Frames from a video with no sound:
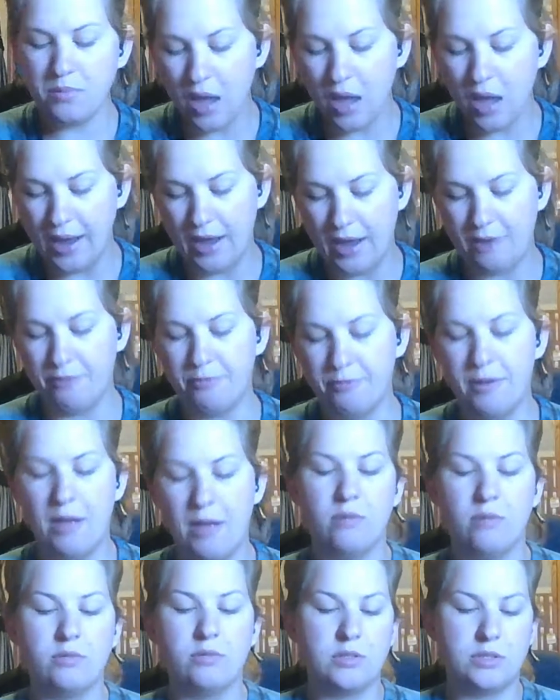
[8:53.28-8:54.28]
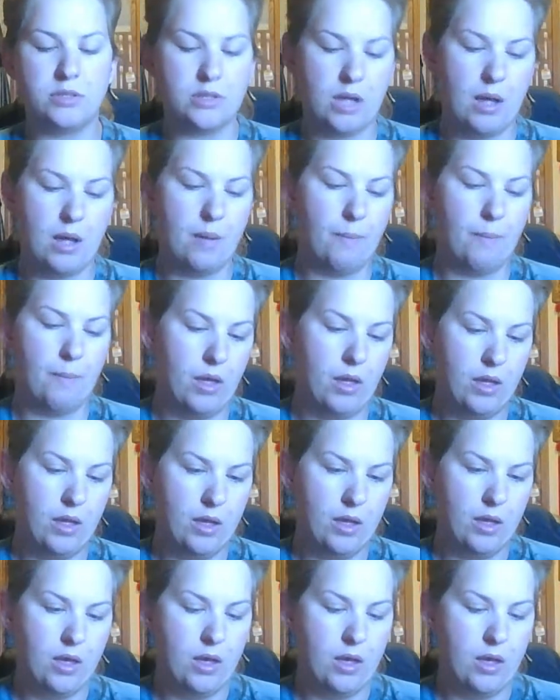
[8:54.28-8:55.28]
I had found some,
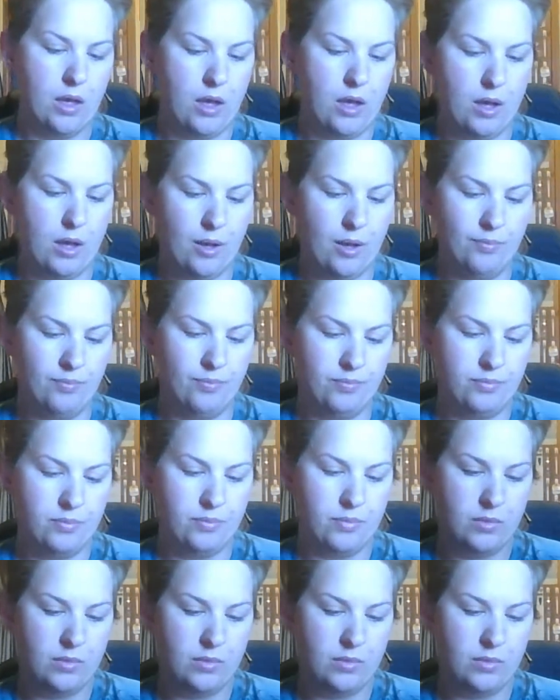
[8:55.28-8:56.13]
I